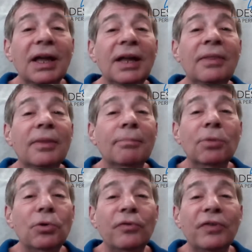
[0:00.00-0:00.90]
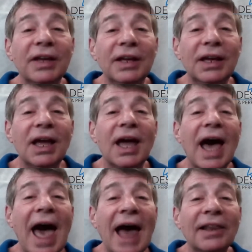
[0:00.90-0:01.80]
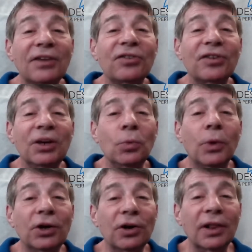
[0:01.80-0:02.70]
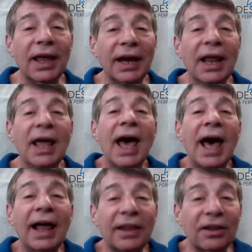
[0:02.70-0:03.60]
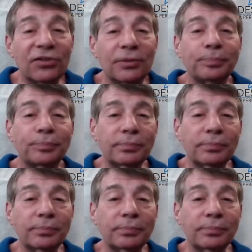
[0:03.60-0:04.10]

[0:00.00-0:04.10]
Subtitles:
In the movie Alice in Wonderland, Alice,